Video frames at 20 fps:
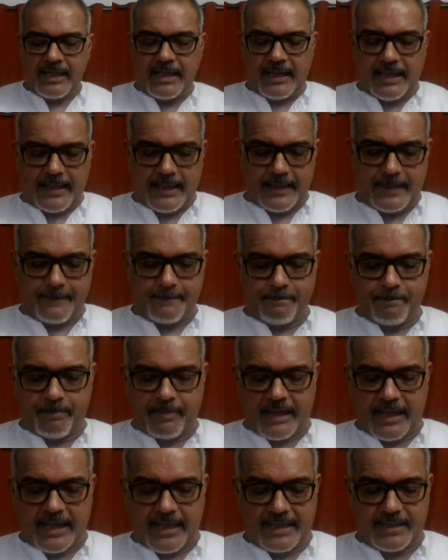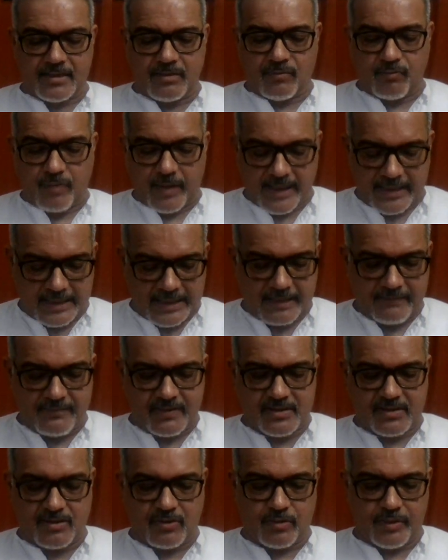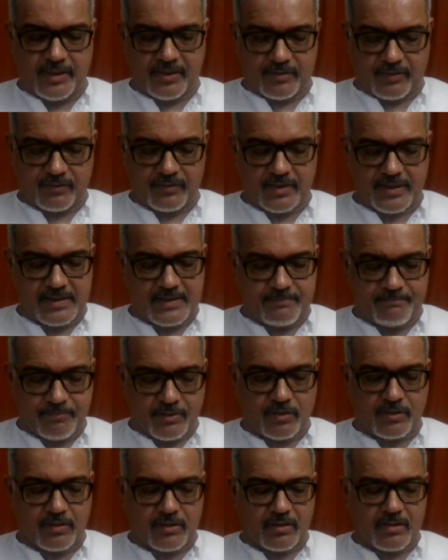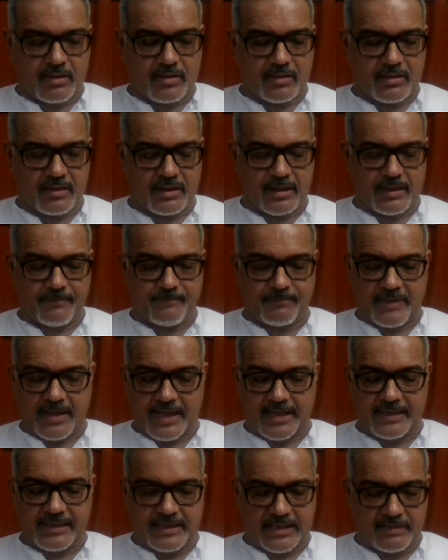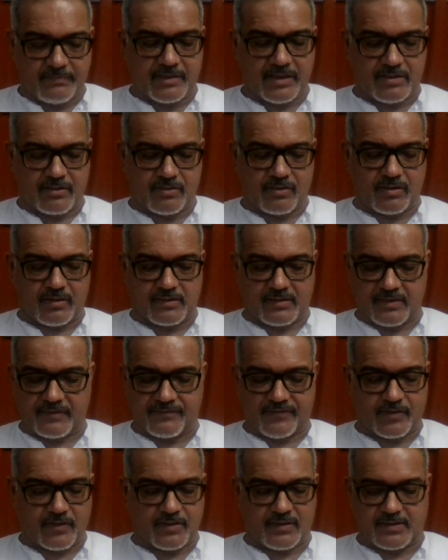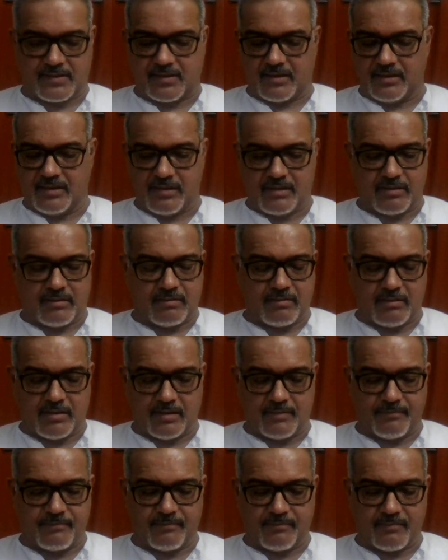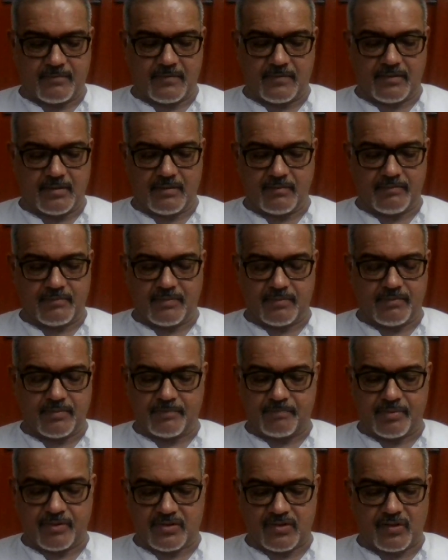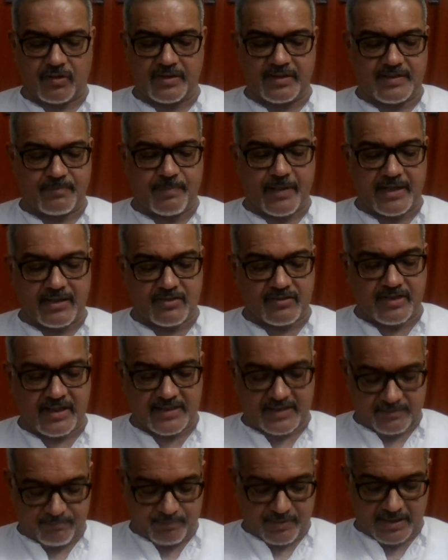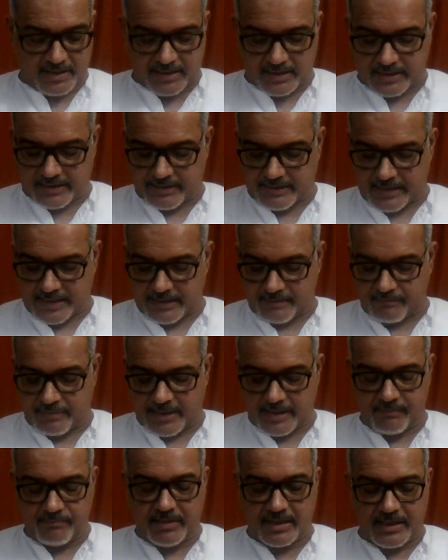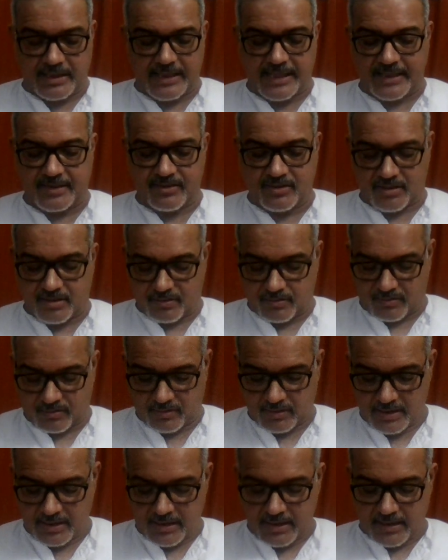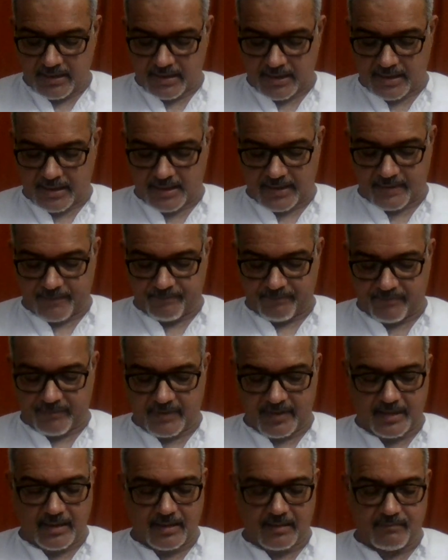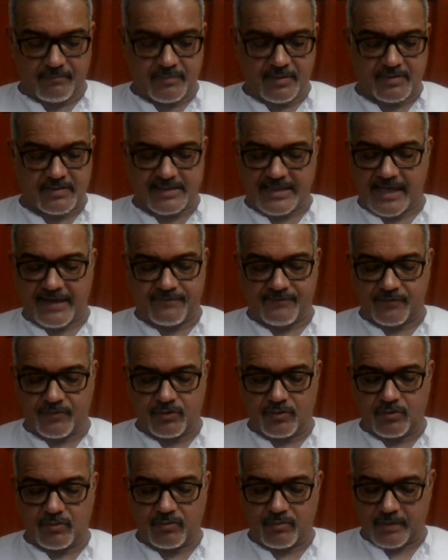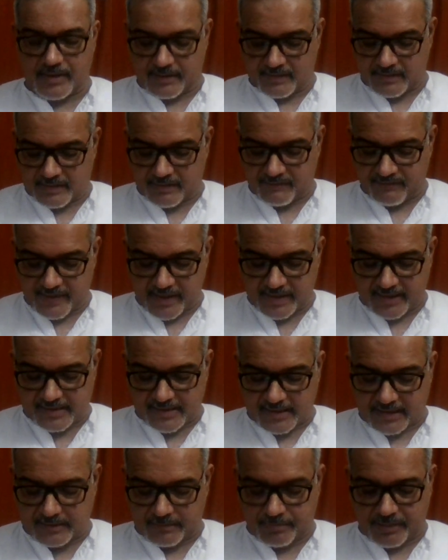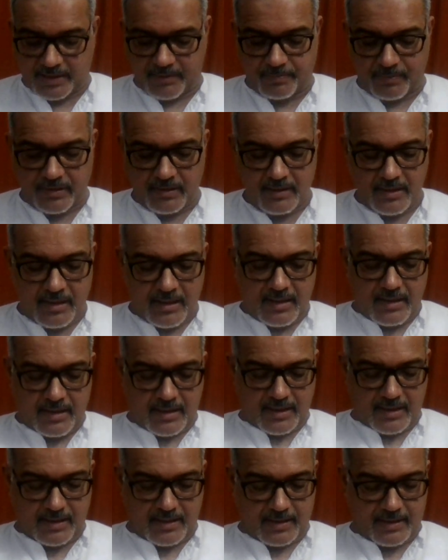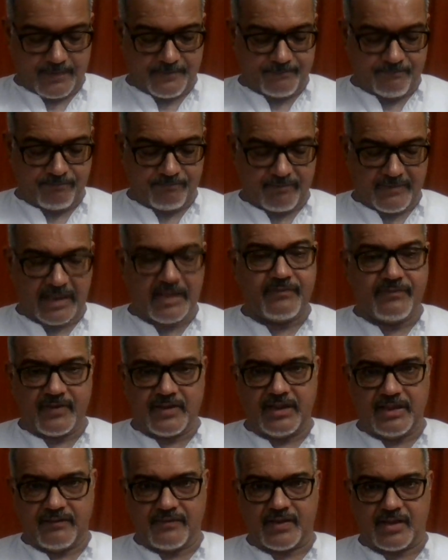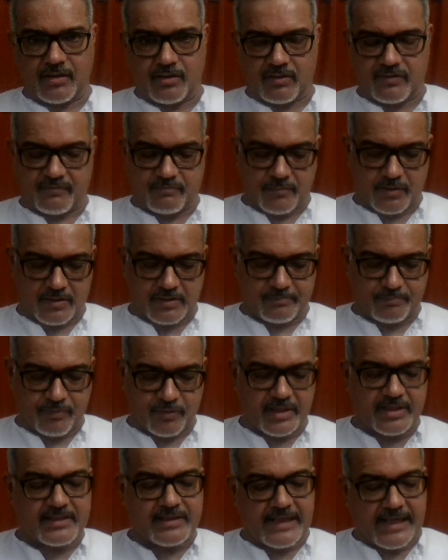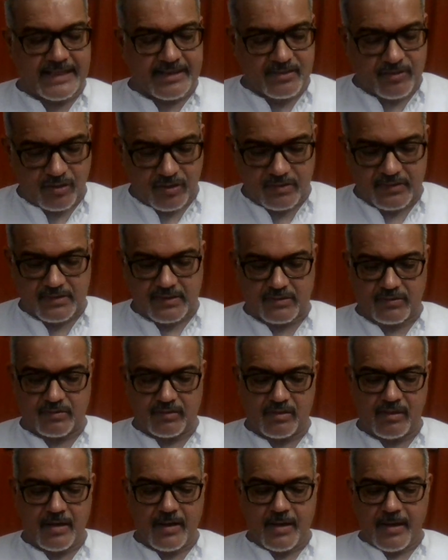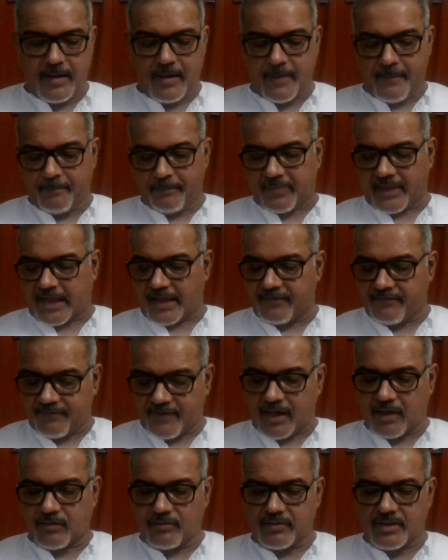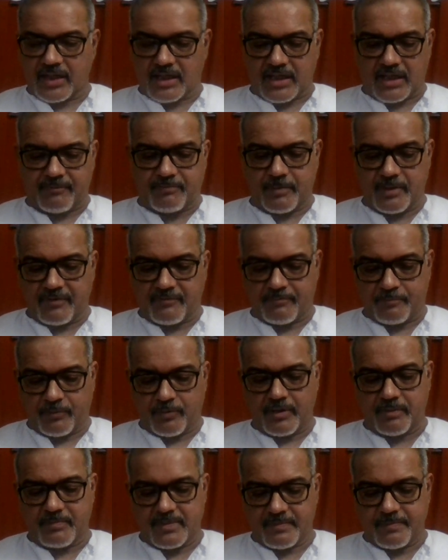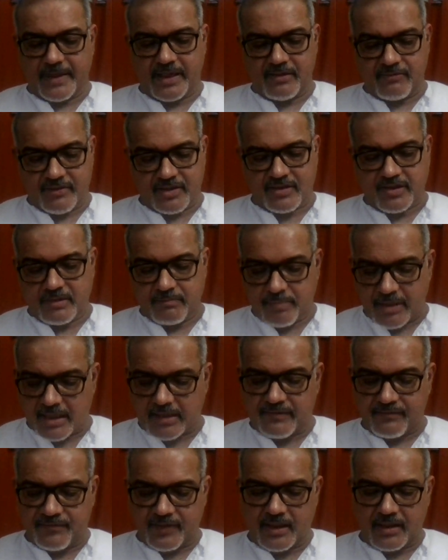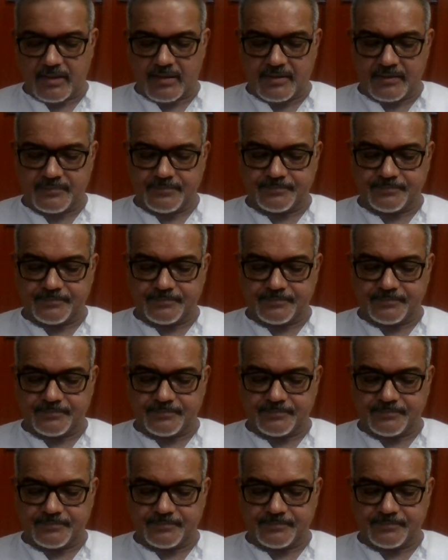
And while I was going through this book, I came across, of course, you know, sonnets by Shakespeare and by Michelangelo, Sappho, and various other people, even a lot of modern poets. And also, I found a couple of poems by Richard Barnfield.